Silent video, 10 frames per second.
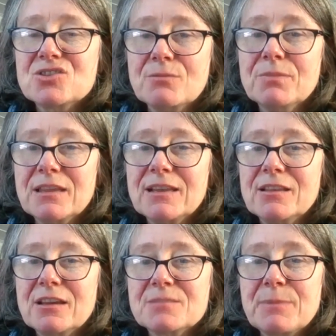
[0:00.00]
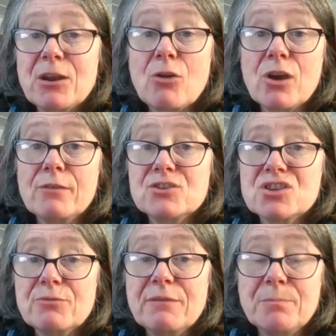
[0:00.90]
something that has been long
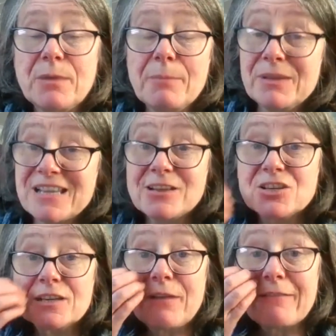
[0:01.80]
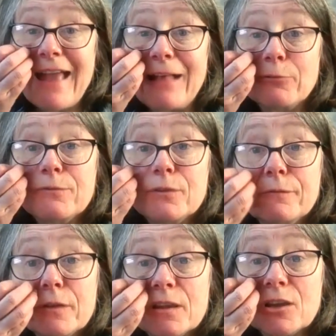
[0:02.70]
overdue and, and potentially very helpful
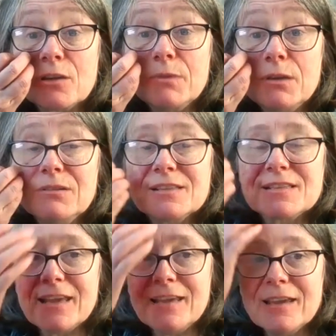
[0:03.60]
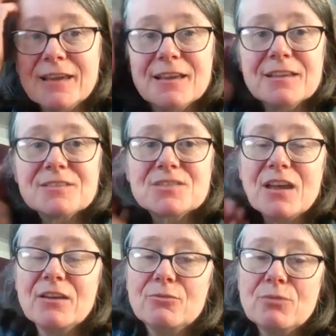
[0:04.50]
for the community.
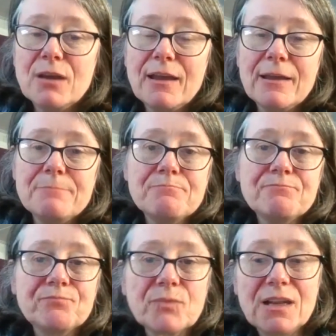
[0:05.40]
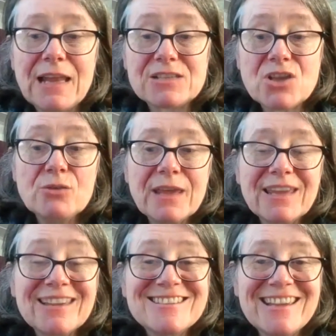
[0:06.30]
So um, let's hope
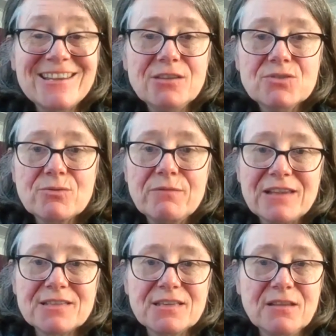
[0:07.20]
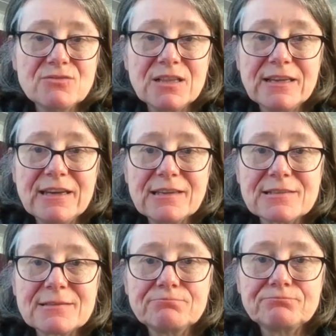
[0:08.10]
they continue to invest in those
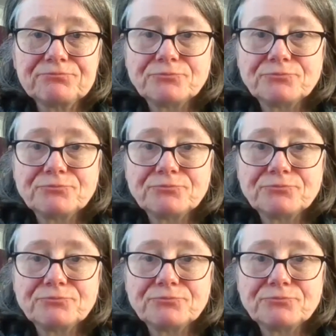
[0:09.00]
clinics.